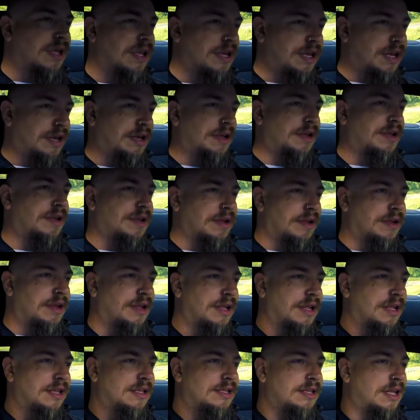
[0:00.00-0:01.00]
can you do?
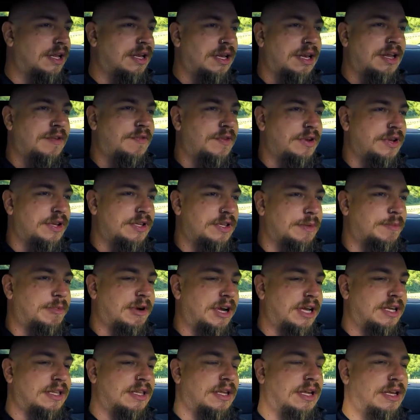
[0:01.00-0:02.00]
See, I didn't even use the
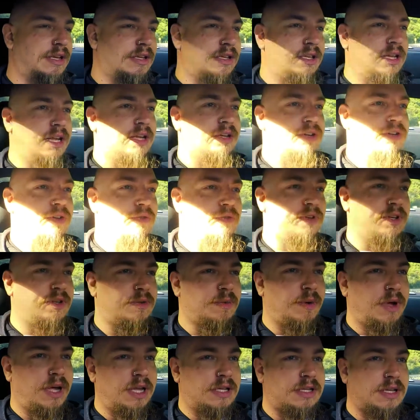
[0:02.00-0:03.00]
brakes there. Just downshifted
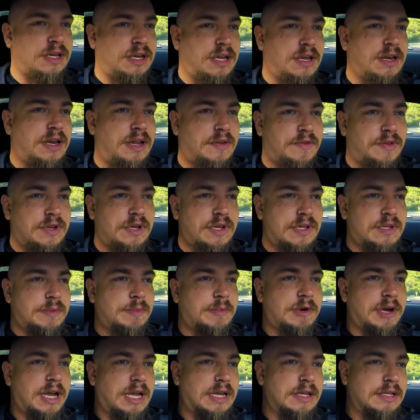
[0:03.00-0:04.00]
twice and then have to use the
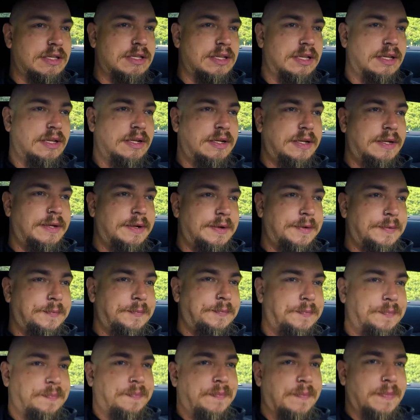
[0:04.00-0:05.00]
brakes.
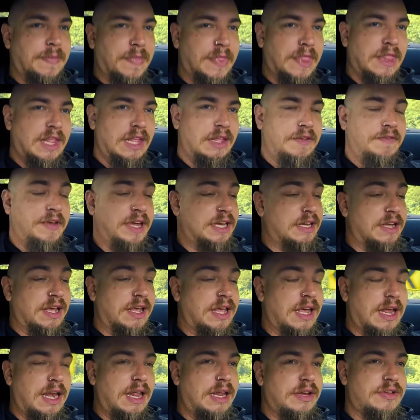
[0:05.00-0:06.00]
In fact, I
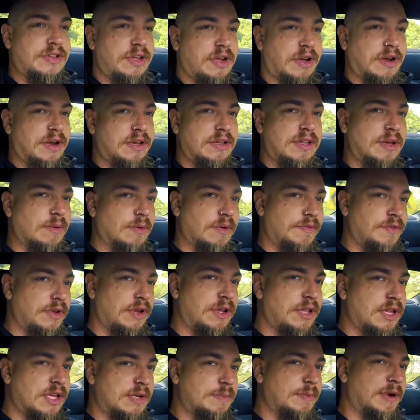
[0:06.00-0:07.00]
can't actually honestly
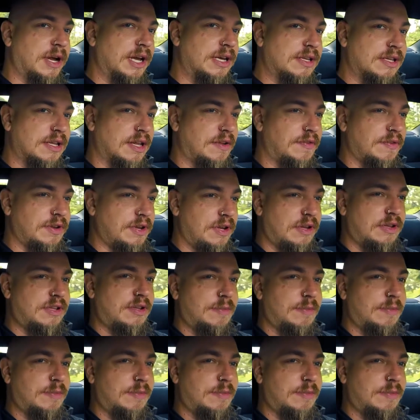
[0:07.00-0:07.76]
review these brakes because I haven't used